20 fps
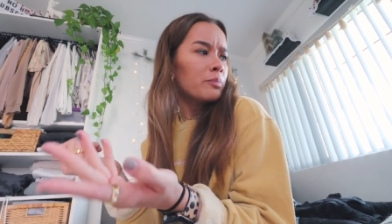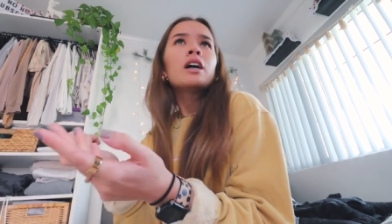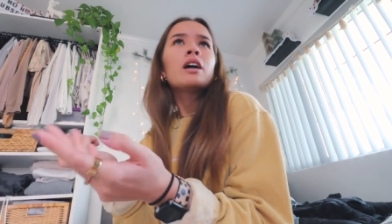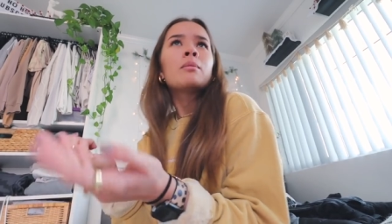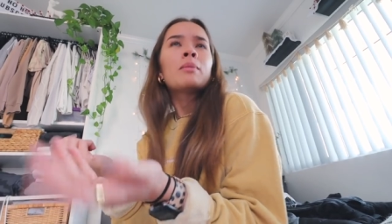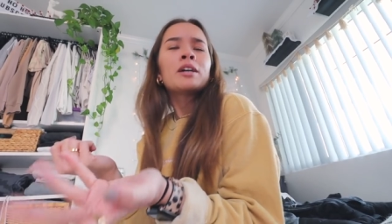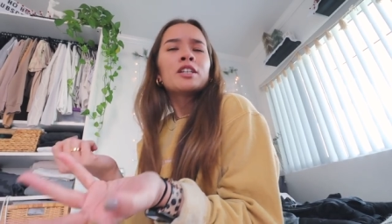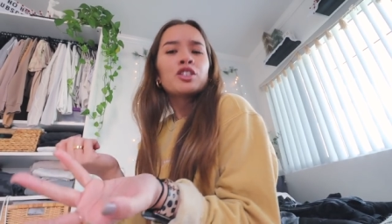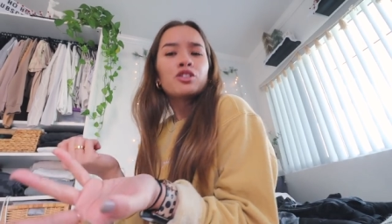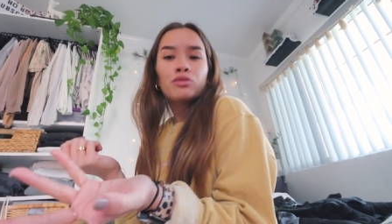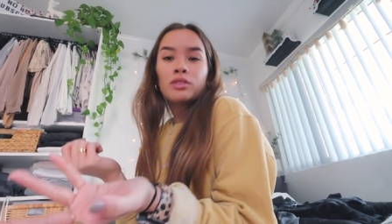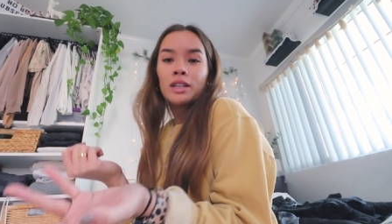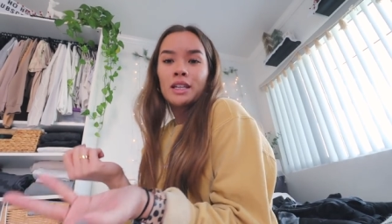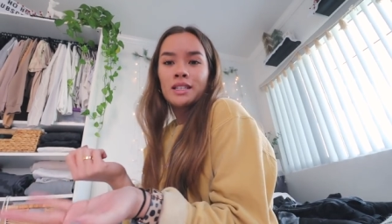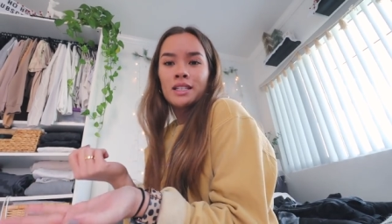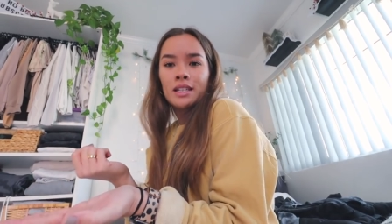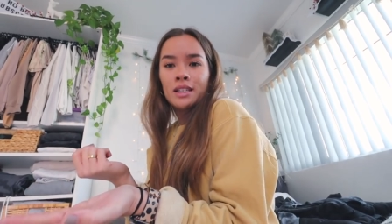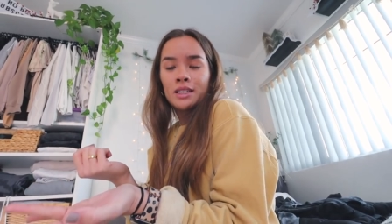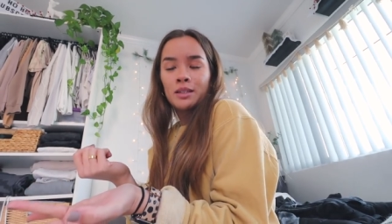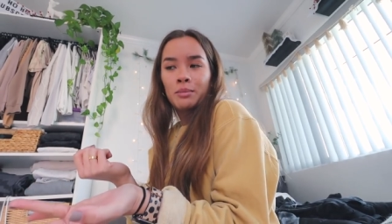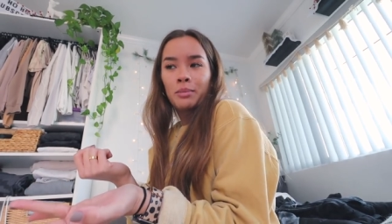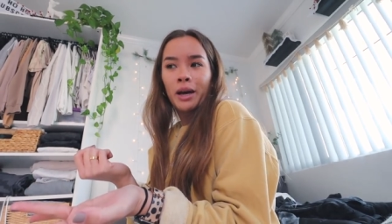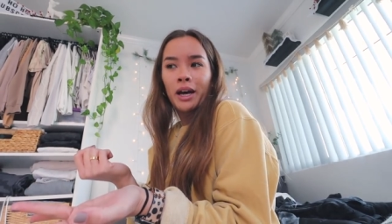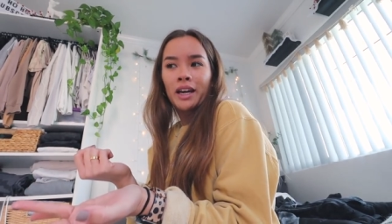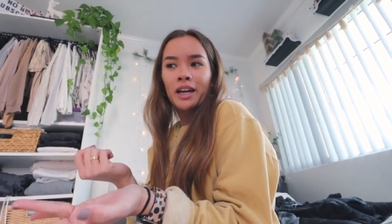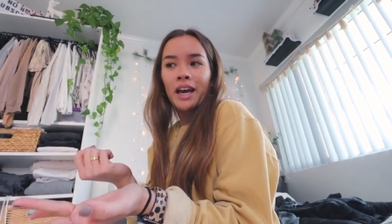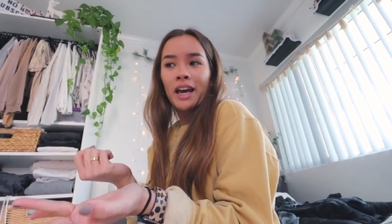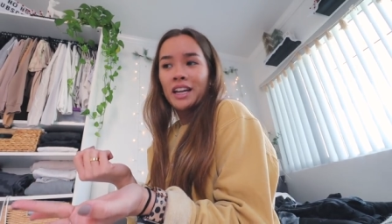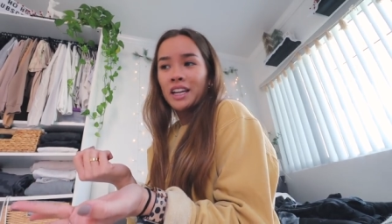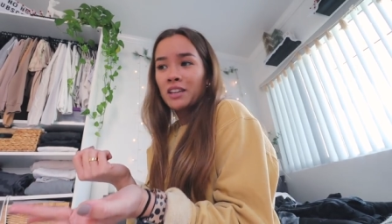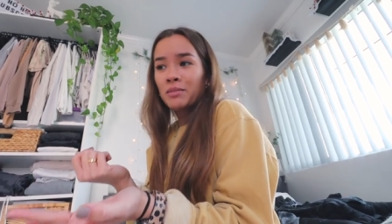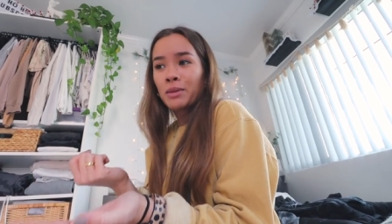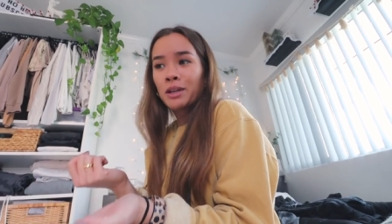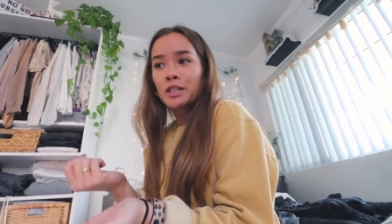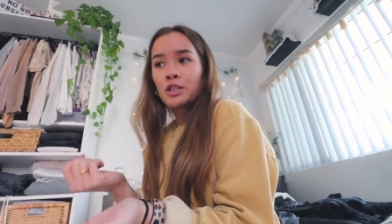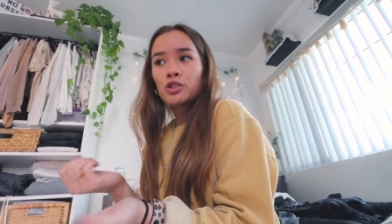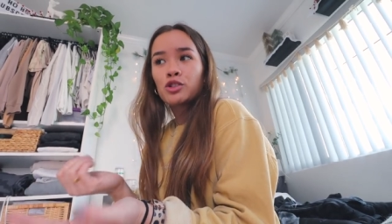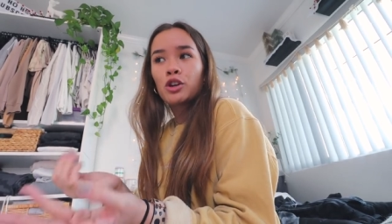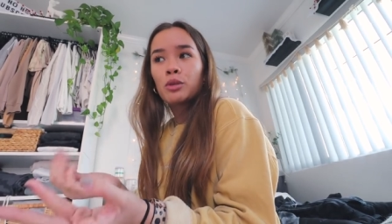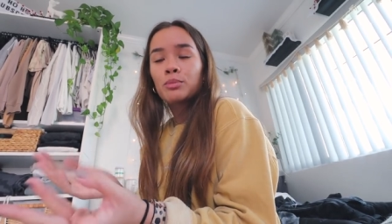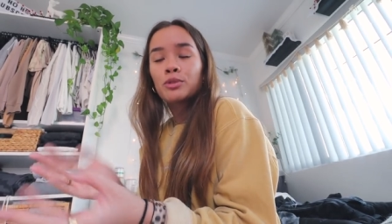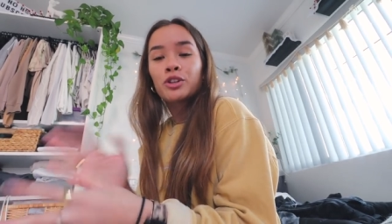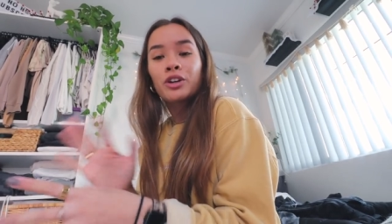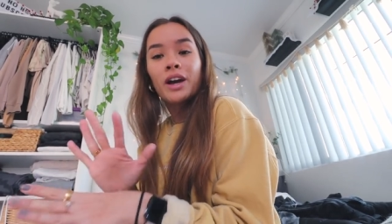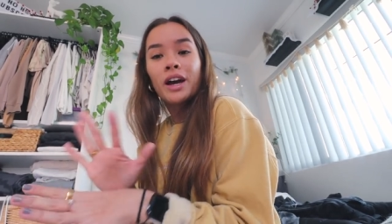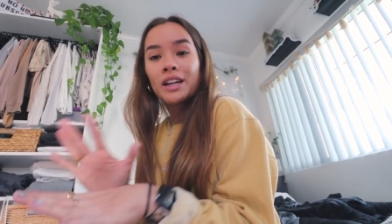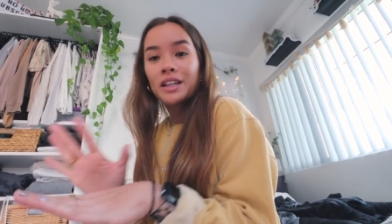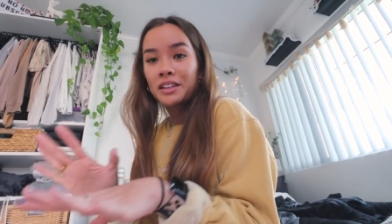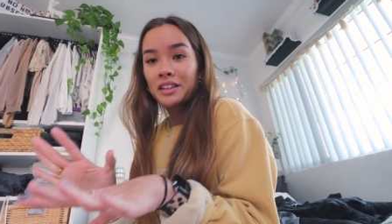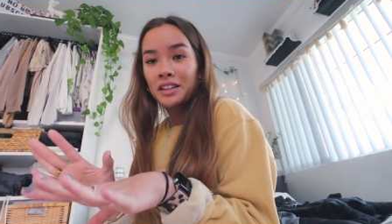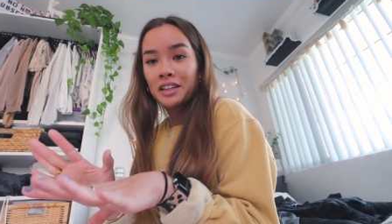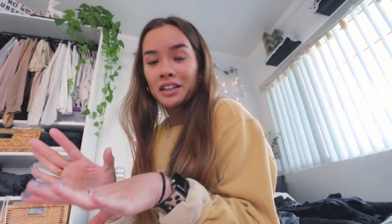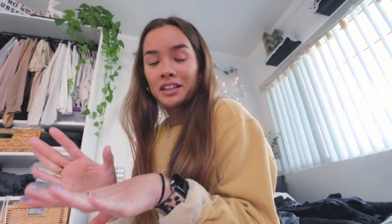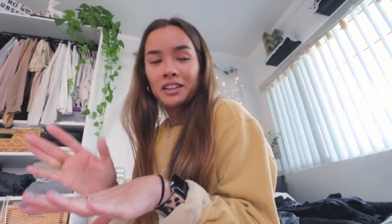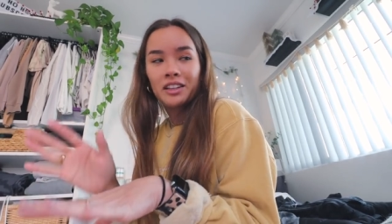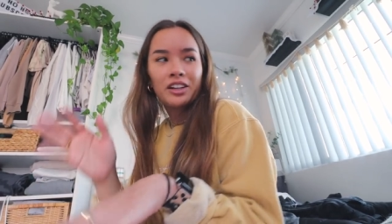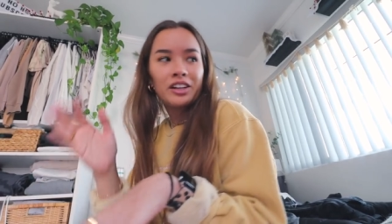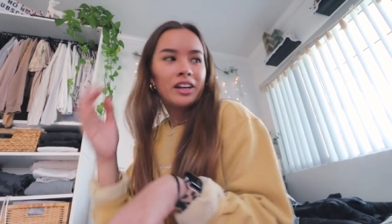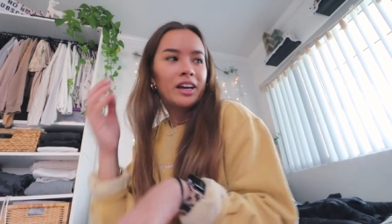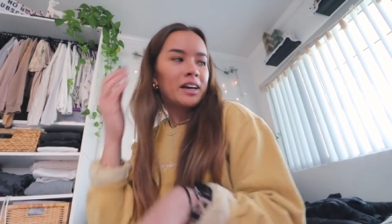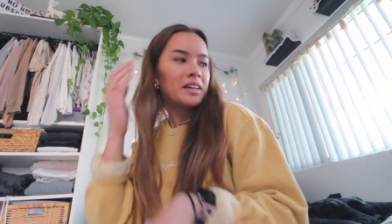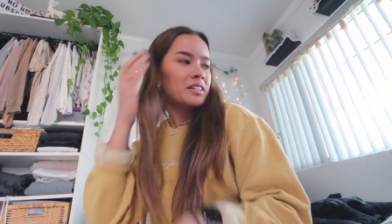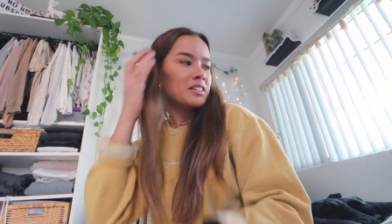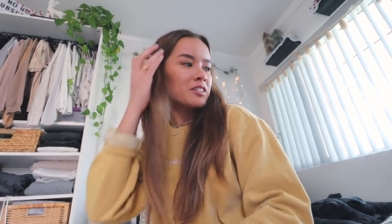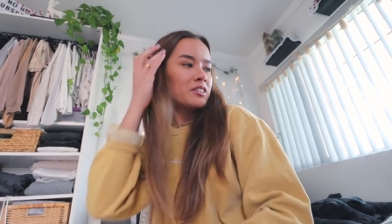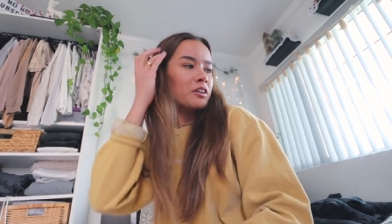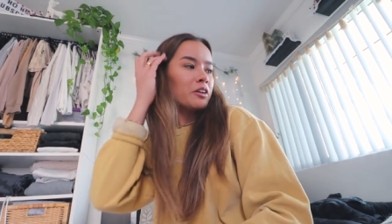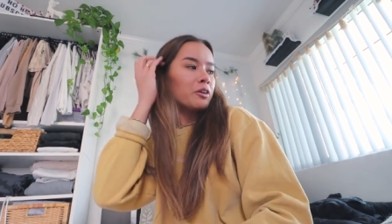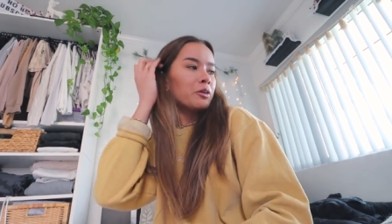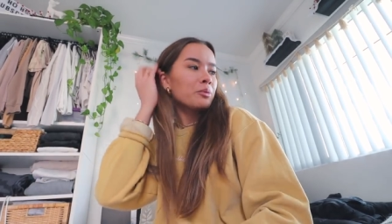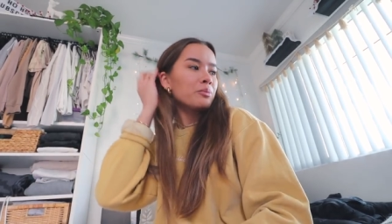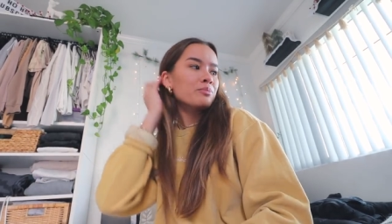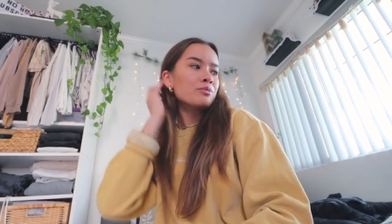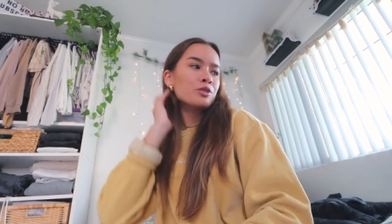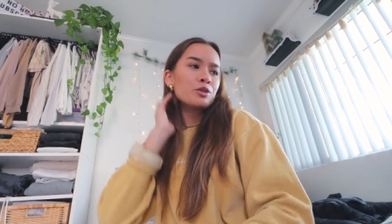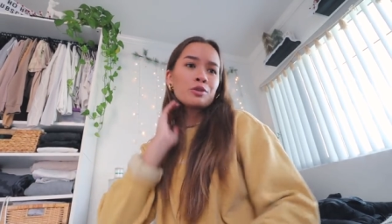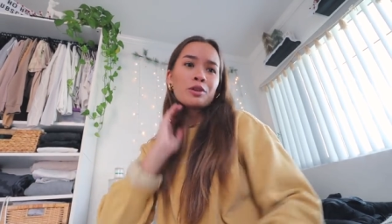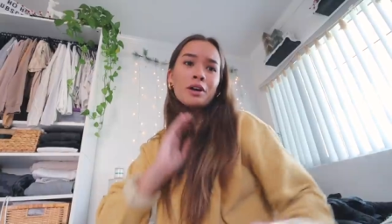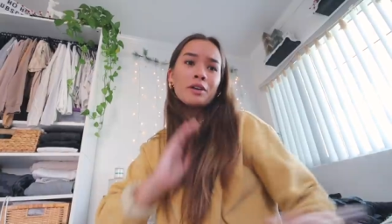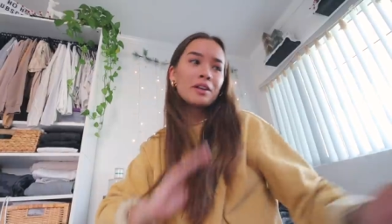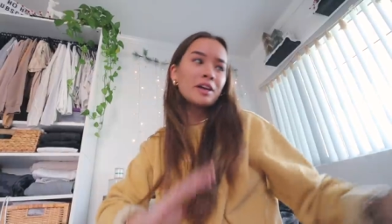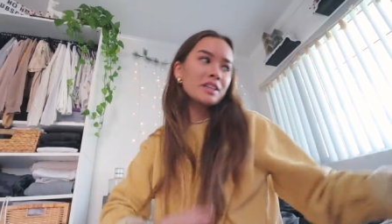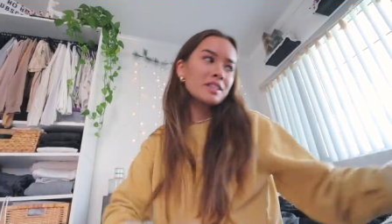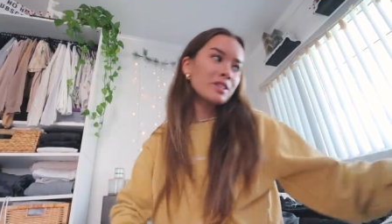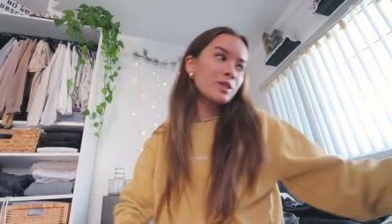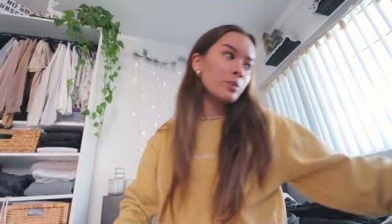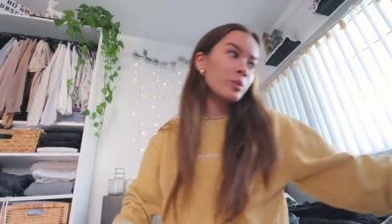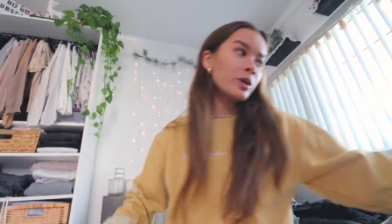Um, I just realized I didn't pack any of my soaps or anything in there yet, so don't know how that's gonna